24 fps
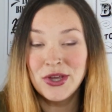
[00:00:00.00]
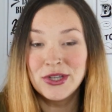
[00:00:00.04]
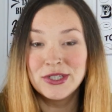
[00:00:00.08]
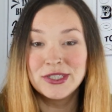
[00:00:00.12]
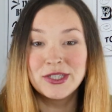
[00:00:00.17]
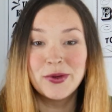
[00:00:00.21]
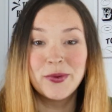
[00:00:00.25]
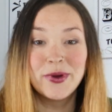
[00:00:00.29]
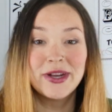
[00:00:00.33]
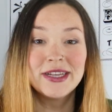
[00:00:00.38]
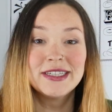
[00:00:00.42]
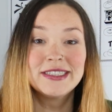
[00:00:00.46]

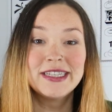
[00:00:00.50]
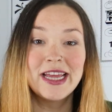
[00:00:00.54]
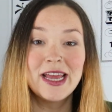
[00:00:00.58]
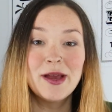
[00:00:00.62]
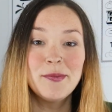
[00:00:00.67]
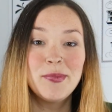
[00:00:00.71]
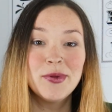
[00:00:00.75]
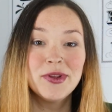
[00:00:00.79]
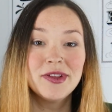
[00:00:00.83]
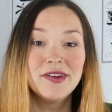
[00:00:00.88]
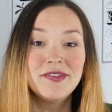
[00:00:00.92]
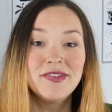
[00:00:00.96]
So an
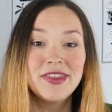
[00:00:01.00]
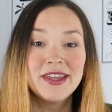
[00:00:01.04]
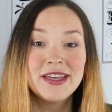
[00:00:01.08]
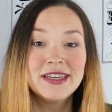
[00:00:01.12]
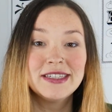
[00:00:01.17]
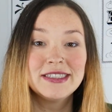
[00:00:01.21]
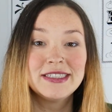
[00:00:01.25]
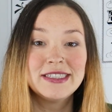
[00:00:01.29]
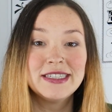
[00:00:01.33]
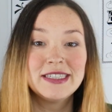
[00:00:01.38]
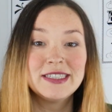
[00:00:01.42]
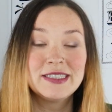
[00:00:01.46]
example of
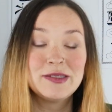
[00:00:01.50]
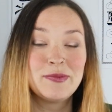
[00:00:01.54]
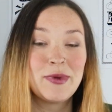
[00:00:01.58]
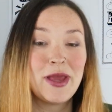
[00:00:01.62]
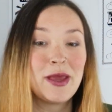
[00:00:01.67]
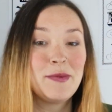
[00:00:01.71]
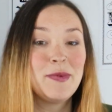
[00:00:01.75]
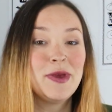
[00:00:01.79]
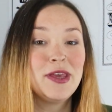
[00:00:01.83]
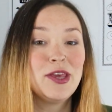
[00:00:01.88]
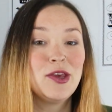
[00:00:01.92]
this is maybe